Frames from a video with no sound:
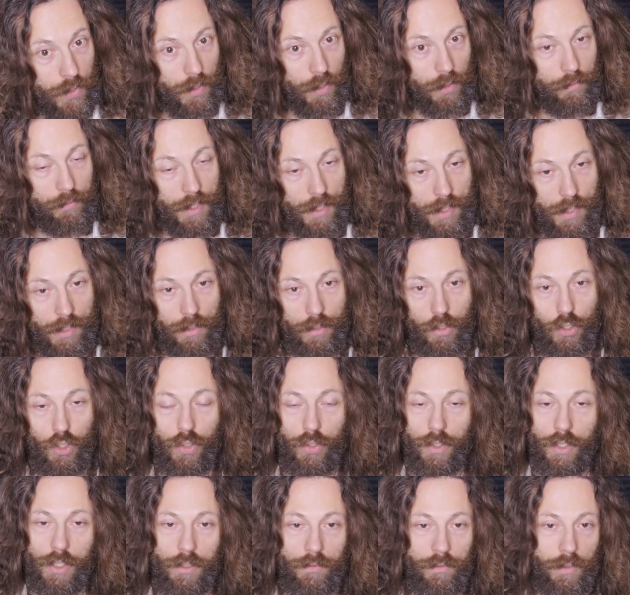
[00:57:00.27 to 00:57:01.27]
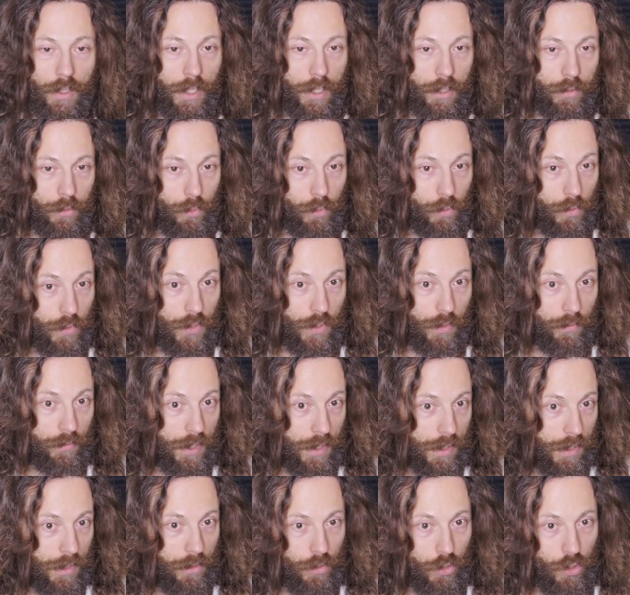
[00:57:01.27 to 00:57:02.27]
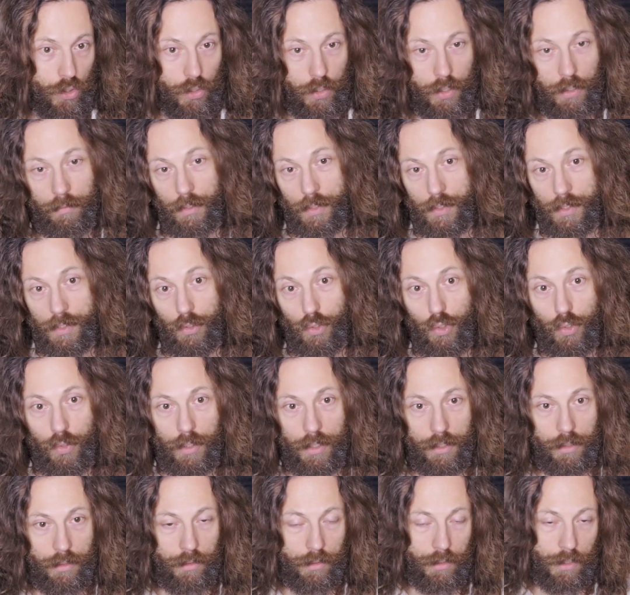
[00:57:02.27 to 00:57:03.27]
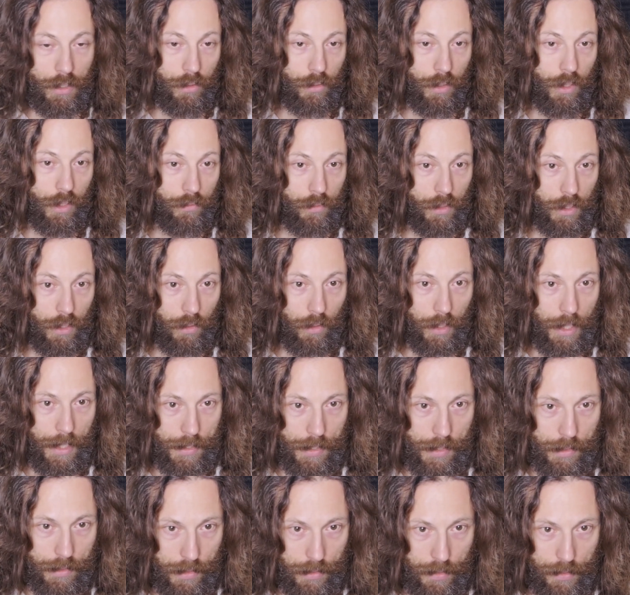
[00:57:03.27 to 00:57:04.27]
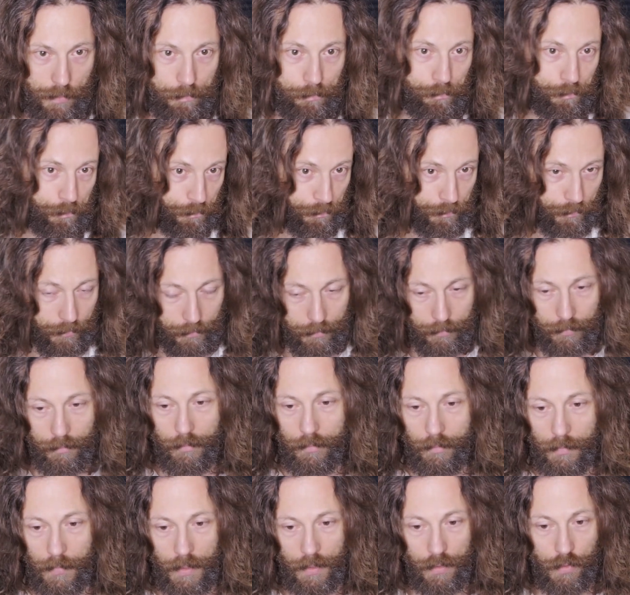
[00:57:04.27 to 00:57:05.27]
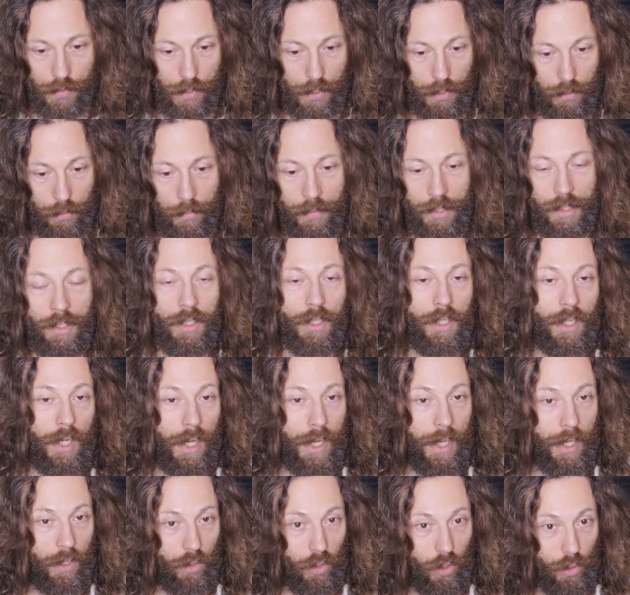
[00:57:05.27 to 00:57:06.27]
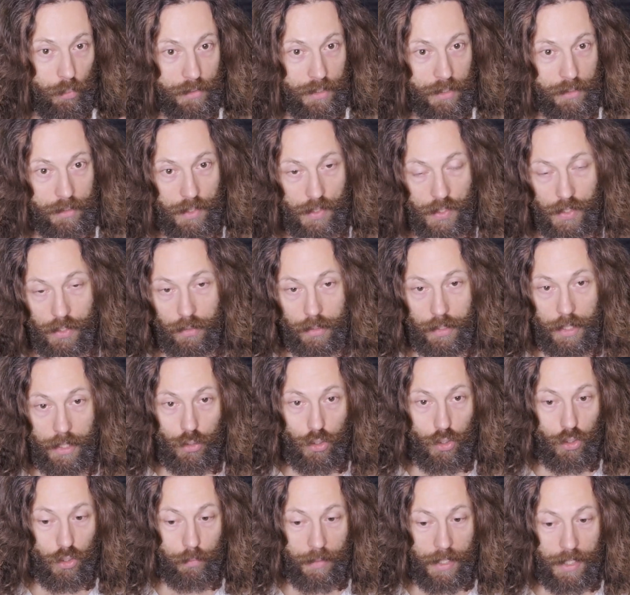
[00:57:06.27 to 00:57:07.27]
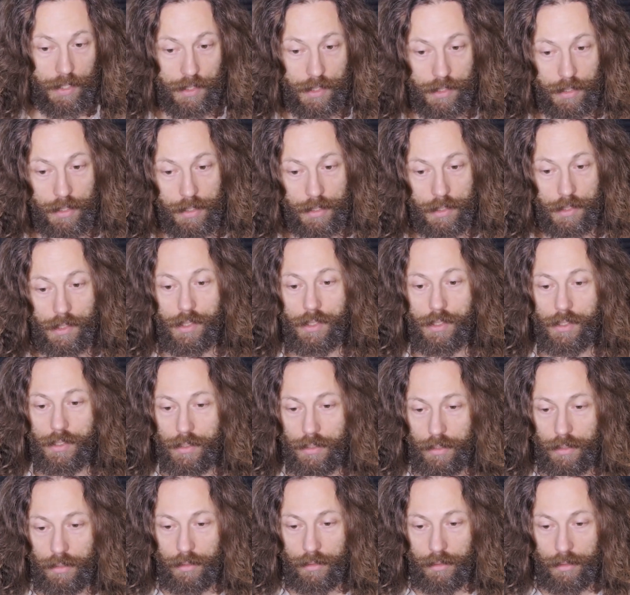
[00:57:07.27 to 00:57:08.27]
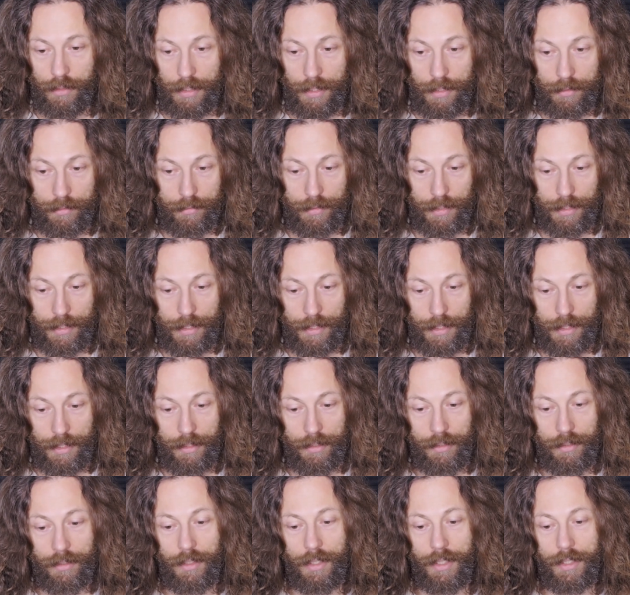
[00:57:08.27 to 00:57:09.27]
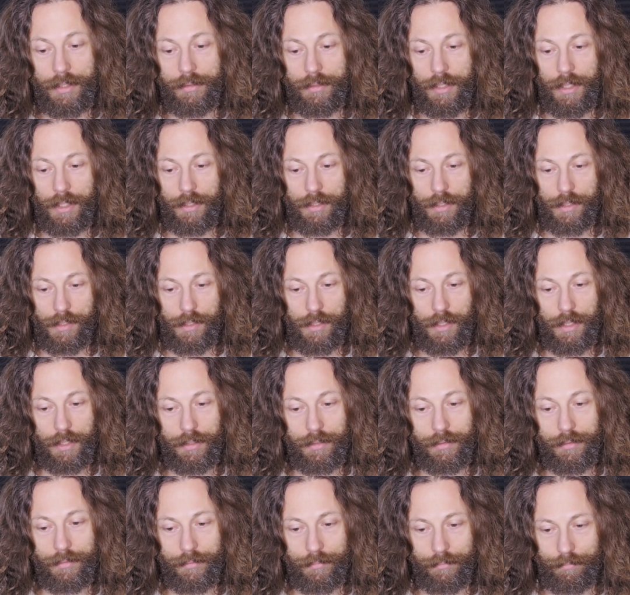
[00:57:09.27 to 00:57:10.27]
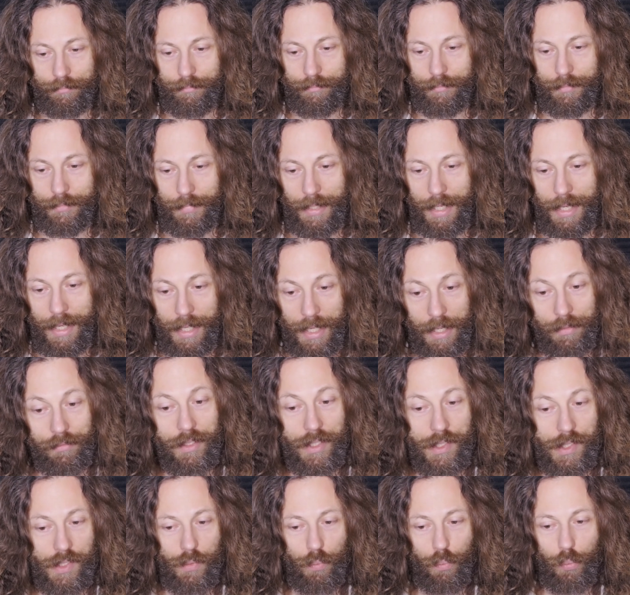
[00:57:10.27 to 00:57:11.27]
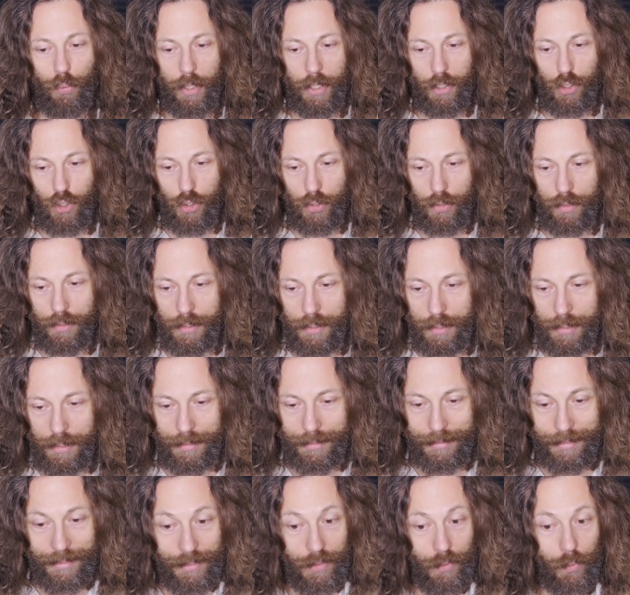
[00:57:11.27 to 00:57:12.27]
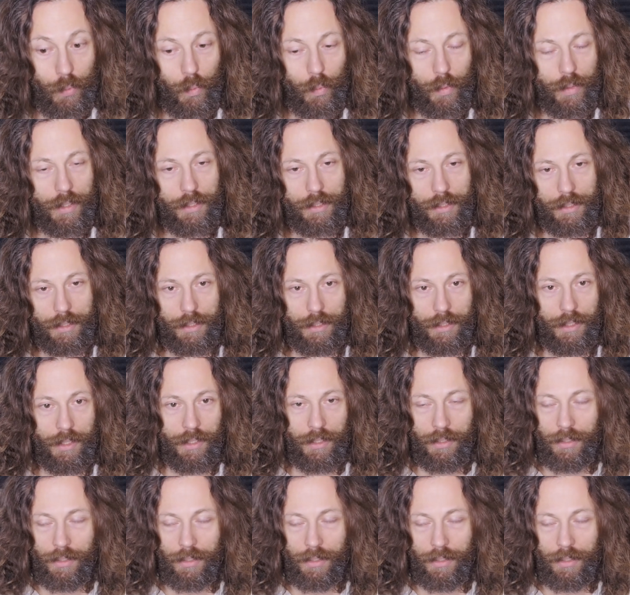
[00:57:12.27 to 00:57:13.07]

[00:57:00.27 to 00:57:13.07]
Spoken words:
of this initiative, and roots of this initiative are situated in the era of Neoclassicism. So, I hope that this connection makes sense. Yet again, I think as I have this impression that I didn't really